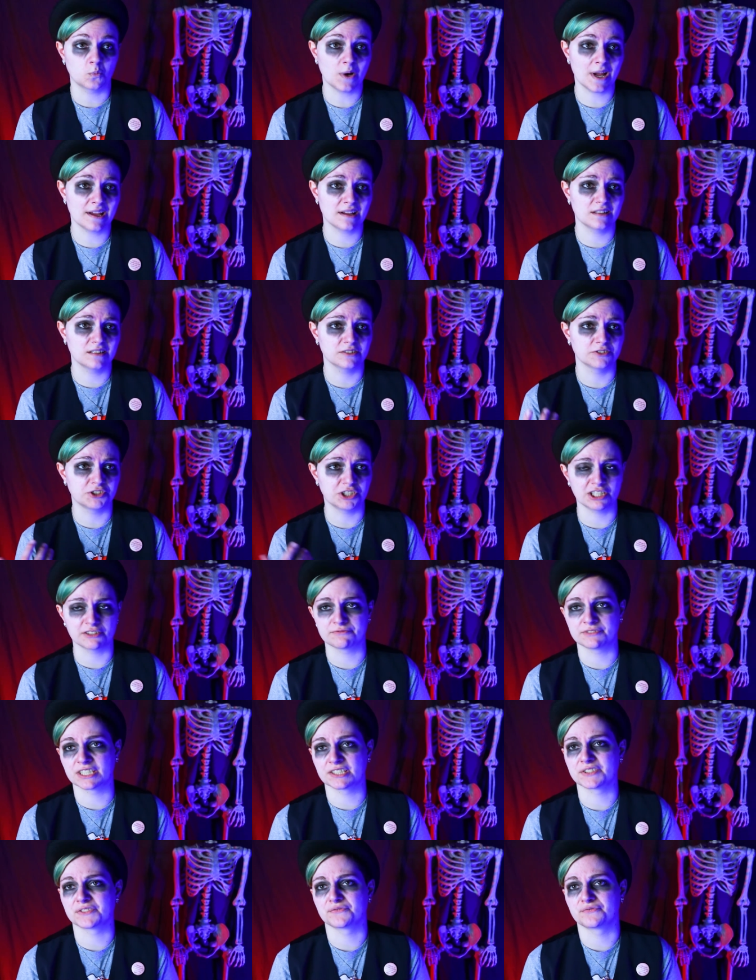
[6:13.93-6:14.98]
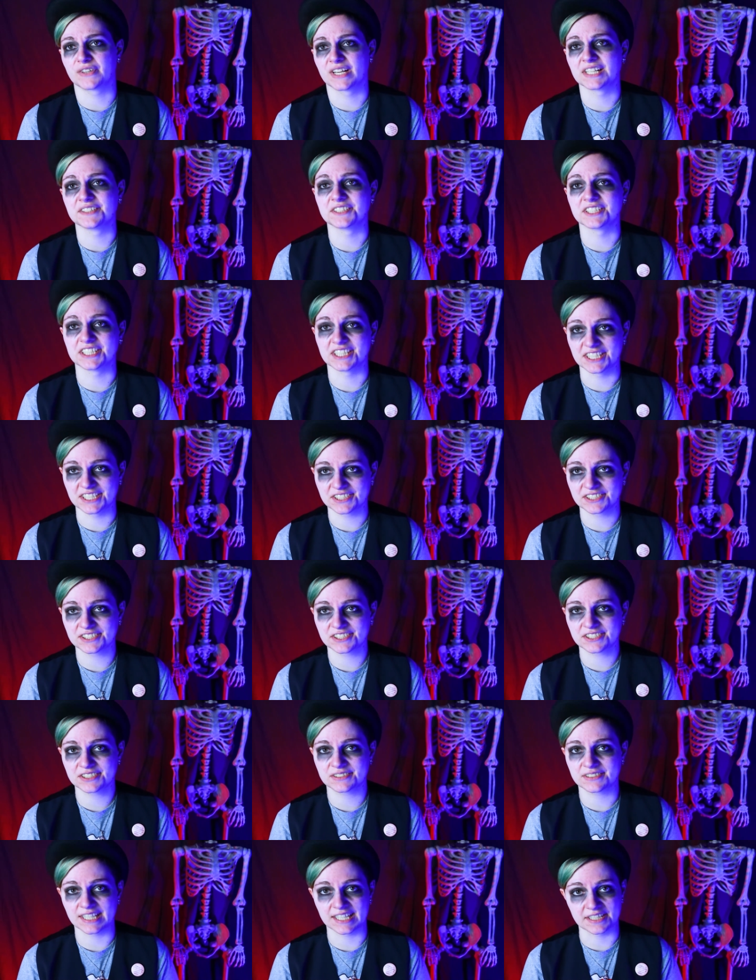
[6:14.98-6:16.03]
Well, Jeff doesn't find
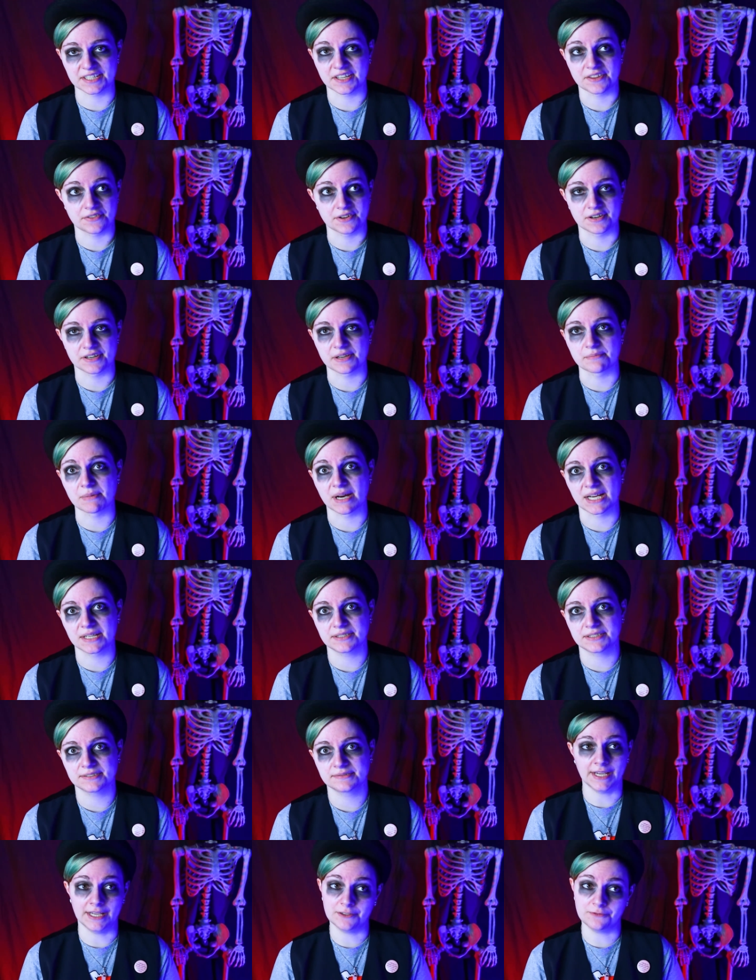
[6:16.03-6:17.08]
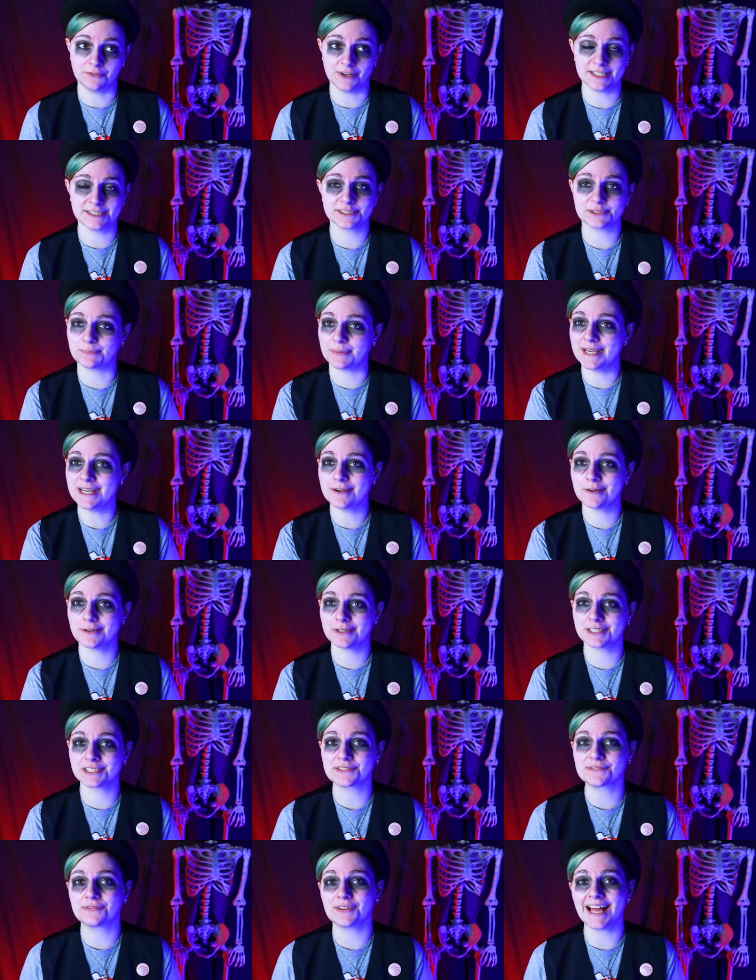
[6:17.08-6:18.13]
Denise, like he thought he might, and finds Peter in
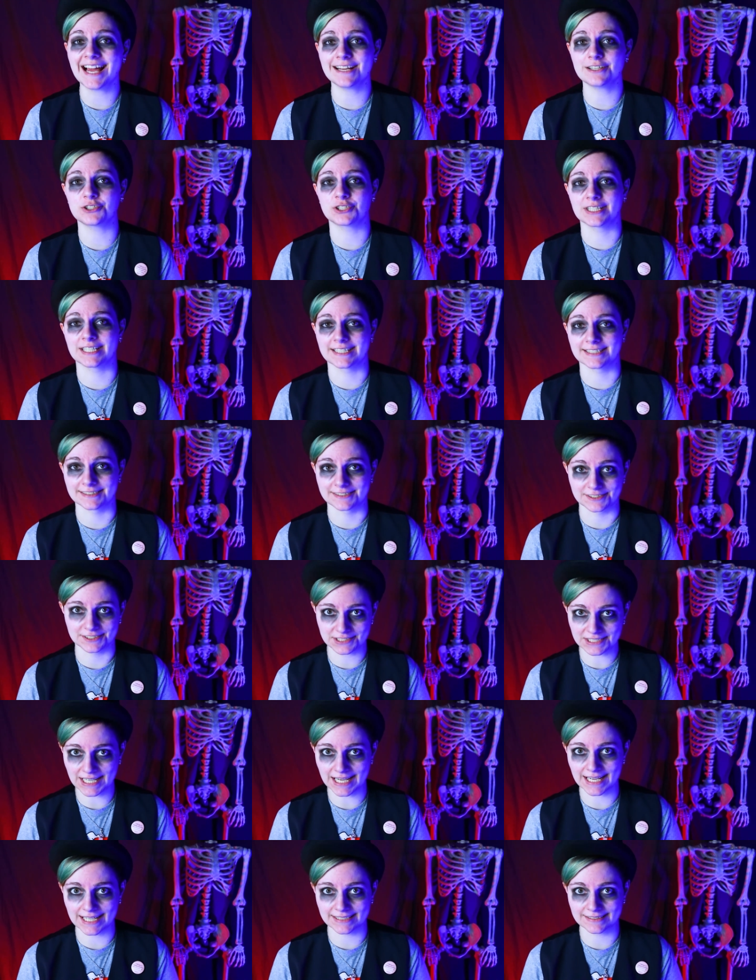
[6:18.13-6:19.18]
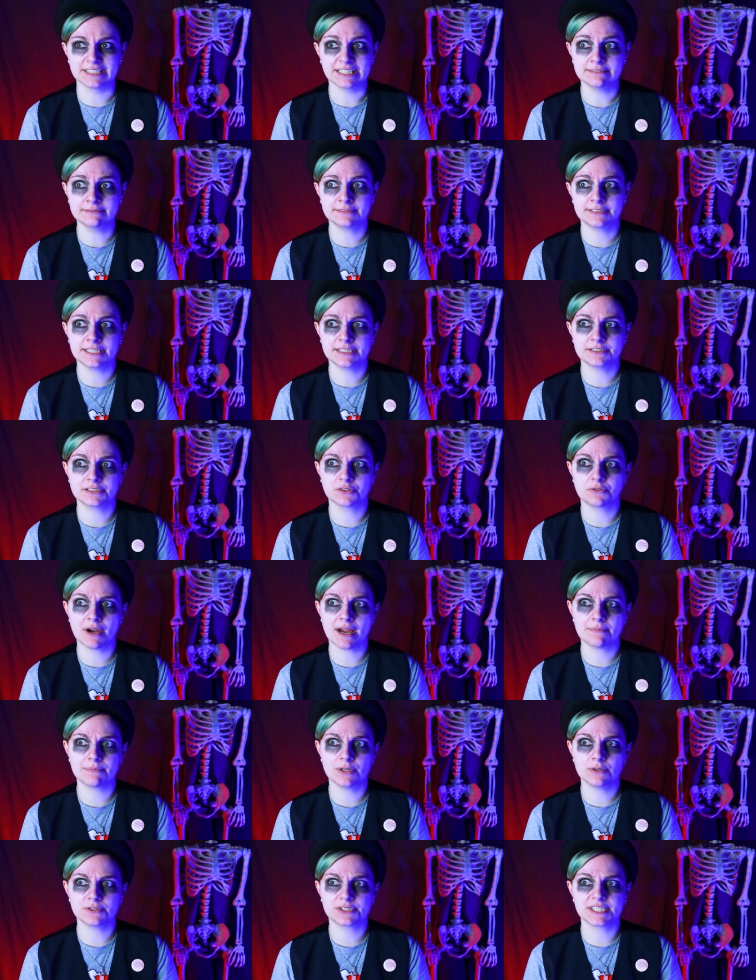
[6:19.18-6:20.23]
his flashlight instead. Didn't think to
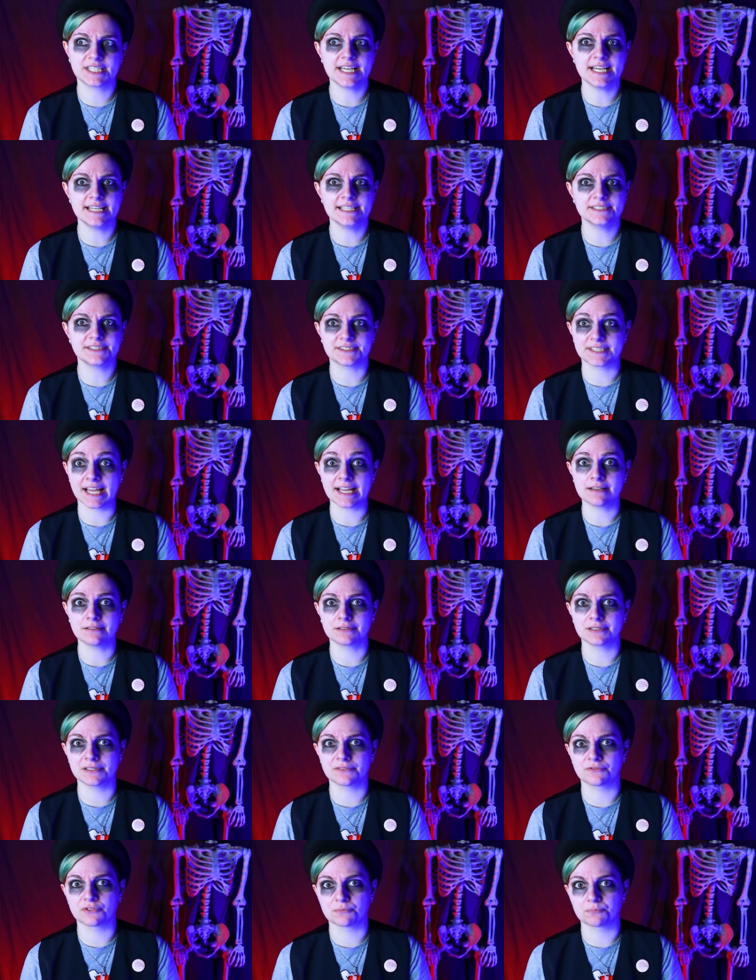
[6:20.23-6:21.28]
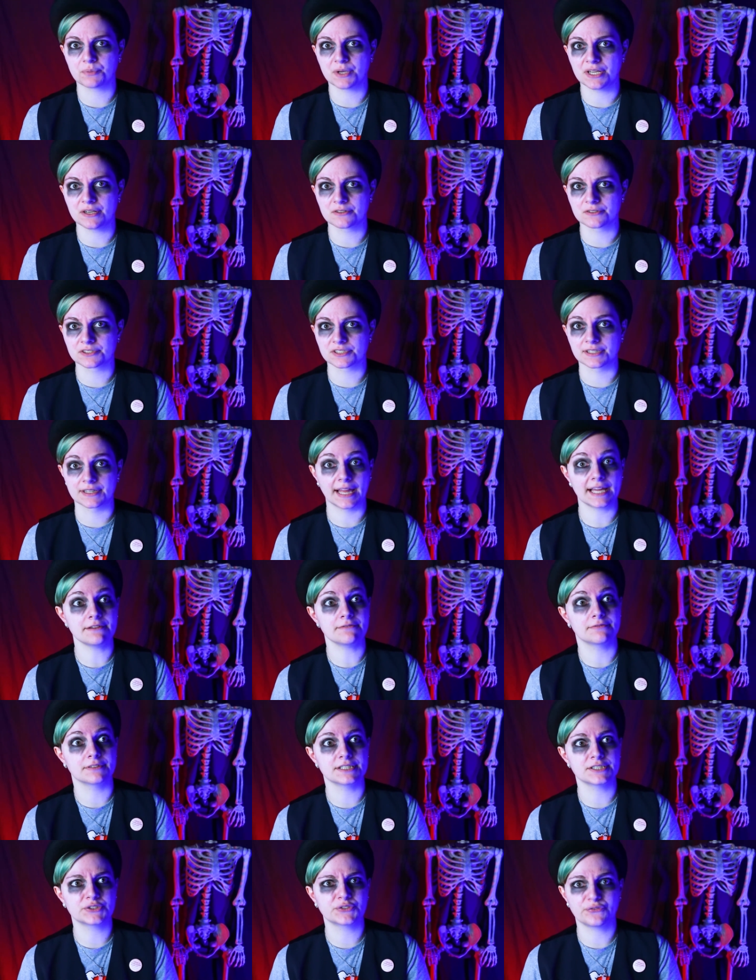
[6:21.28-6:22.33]
grab those keys dangling from Peter's
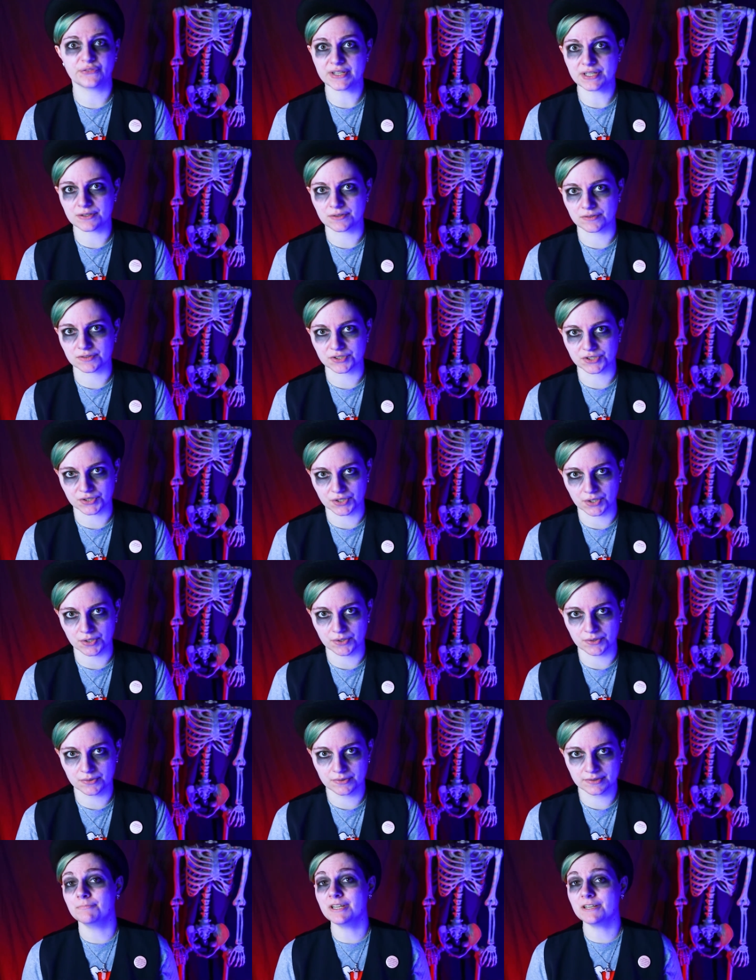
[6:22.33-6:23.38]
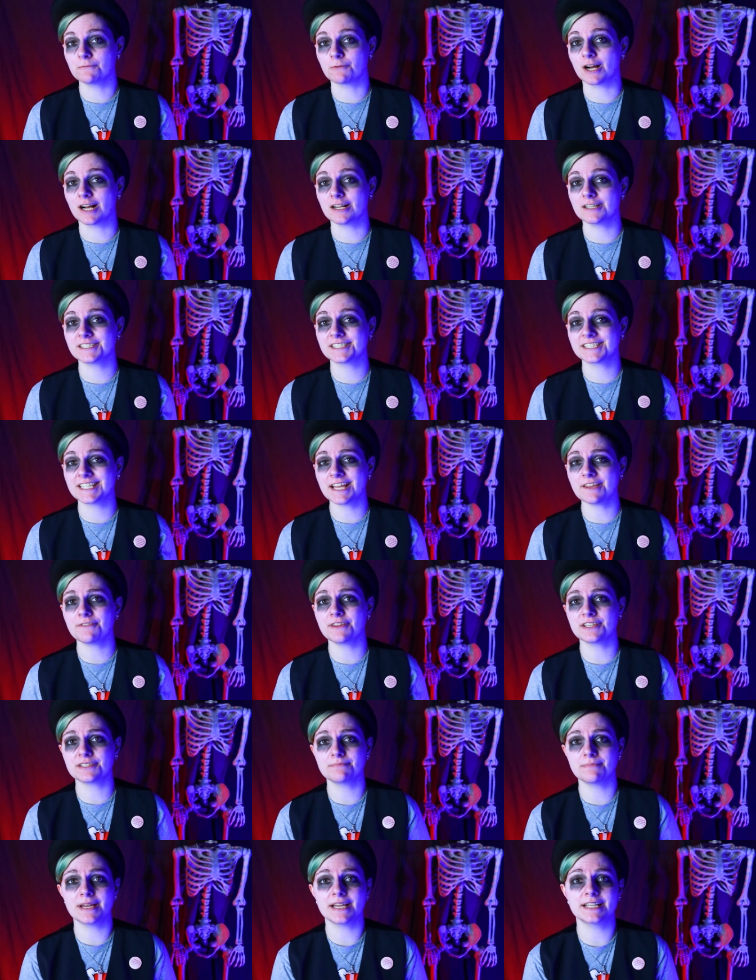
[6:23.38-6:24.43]
lifeless fingers, though. Meanwhile, Seth
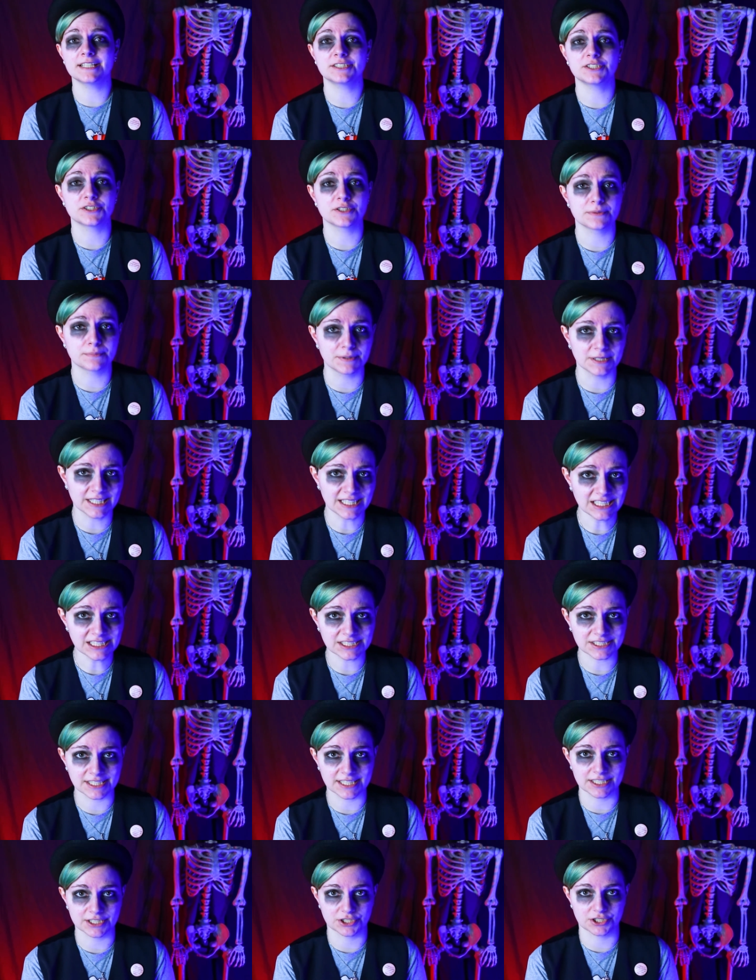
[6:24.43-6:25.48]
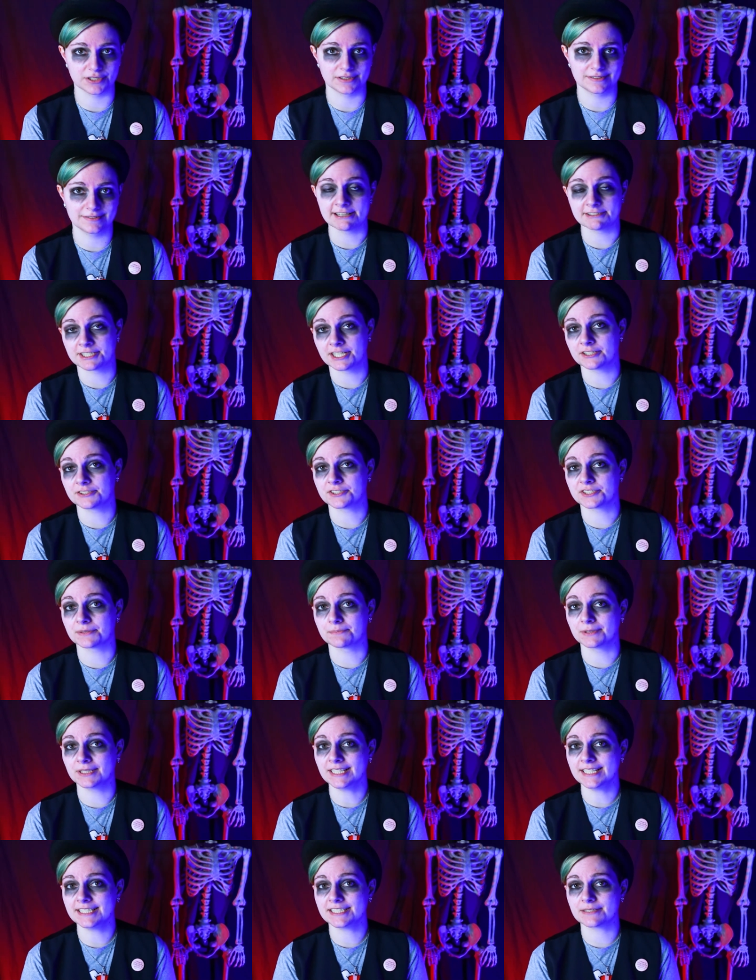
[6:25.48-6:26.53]
has made it to the police station, and tells the
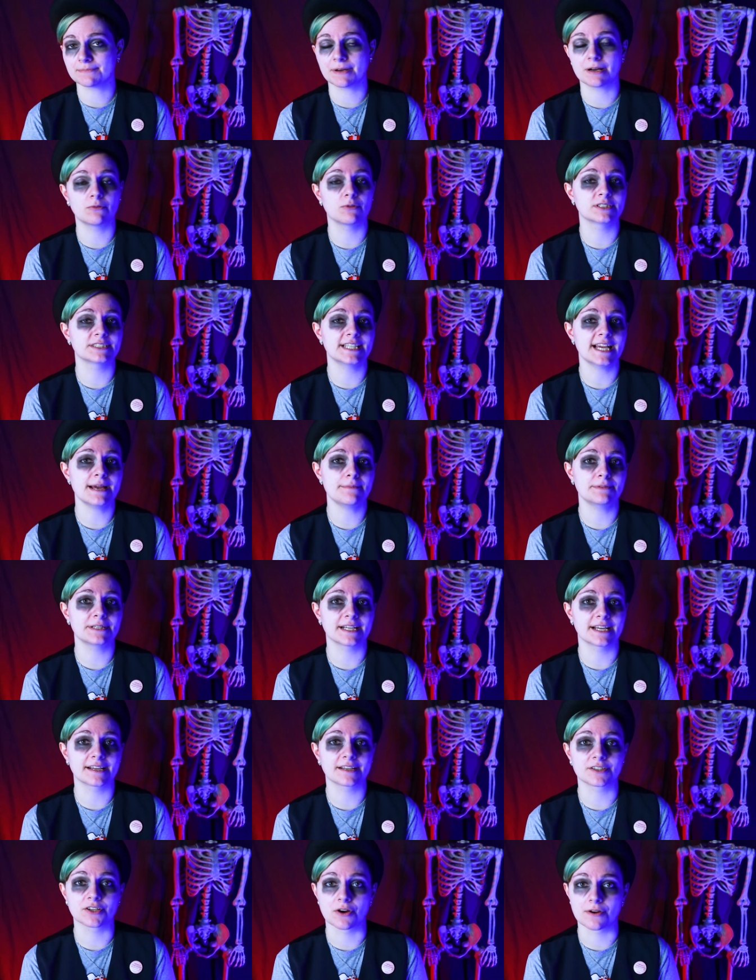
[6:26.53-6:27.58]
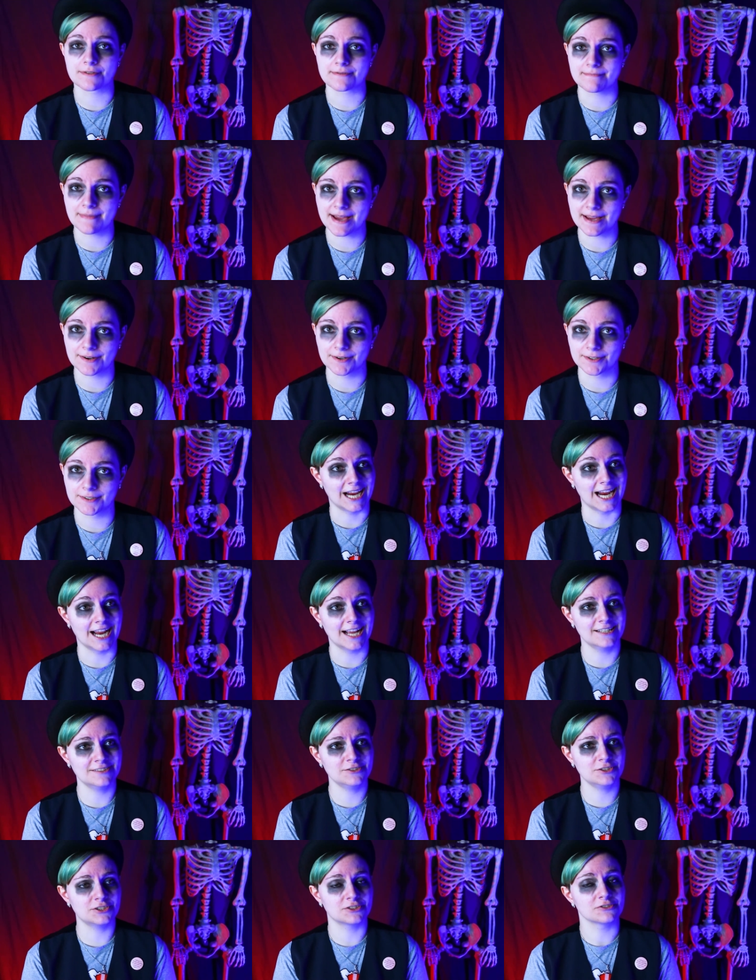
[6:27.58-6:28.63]
police about what's happening at Garth Manor. And,